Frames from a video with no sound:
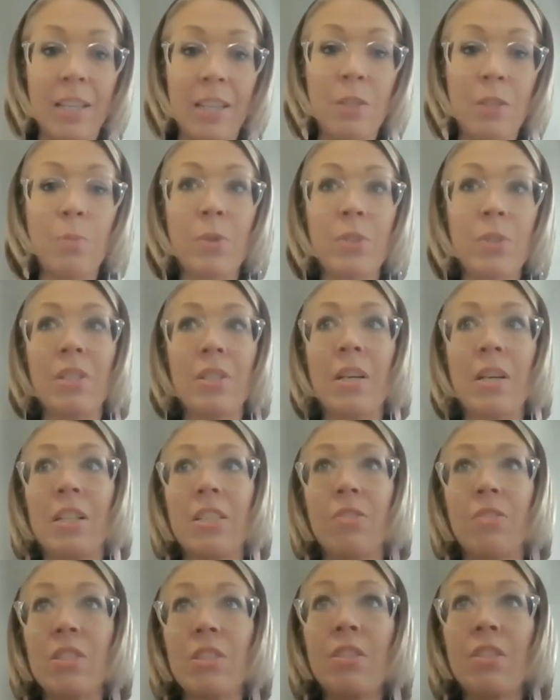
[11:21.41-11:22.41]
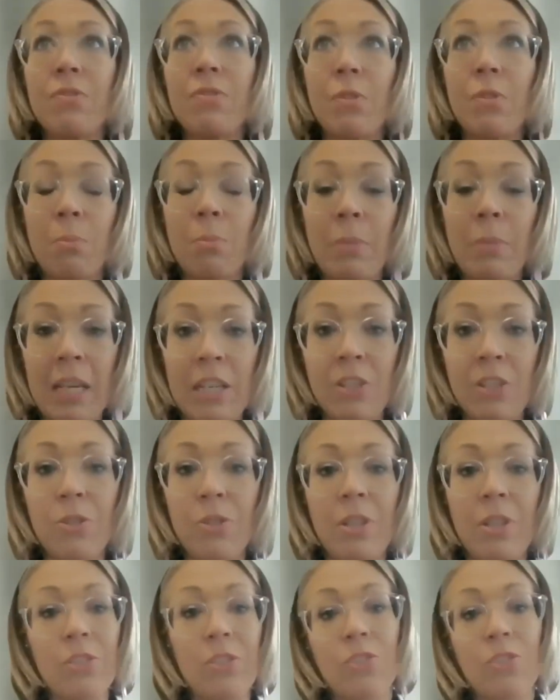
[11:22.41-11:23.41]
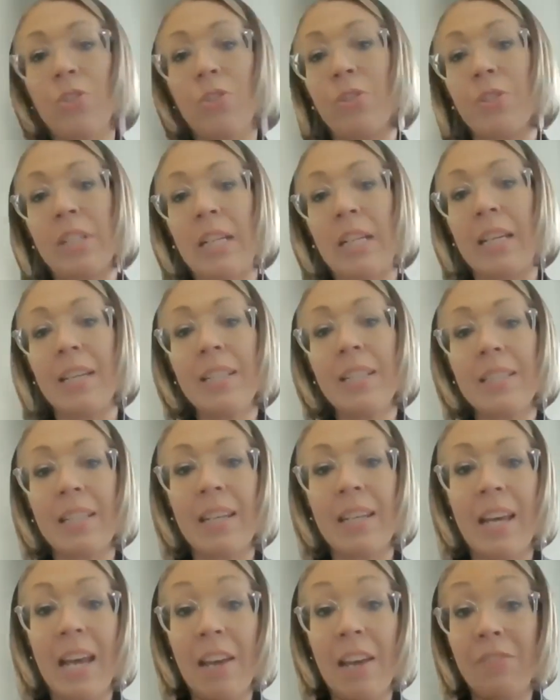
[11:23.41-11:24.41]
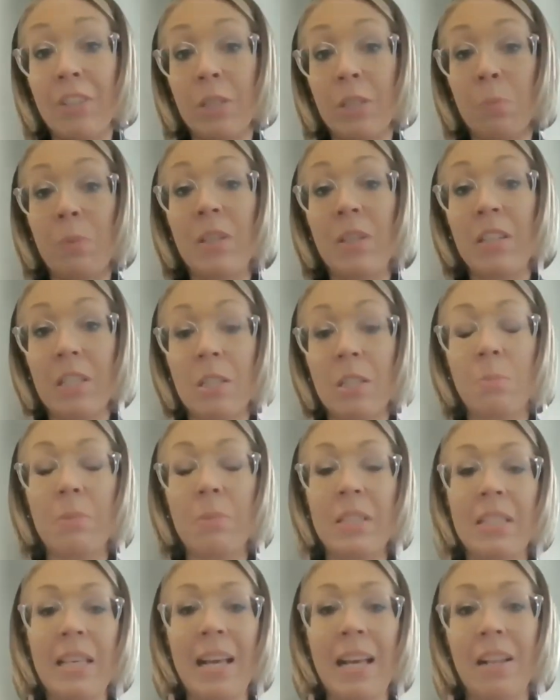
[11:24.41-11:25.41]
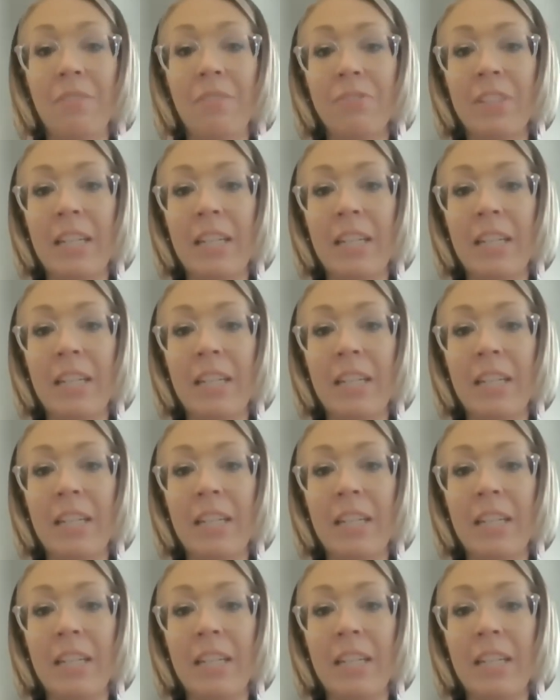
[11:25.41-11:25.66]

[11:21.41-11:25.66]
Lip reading: It was a transformational journey that I have experienced myself.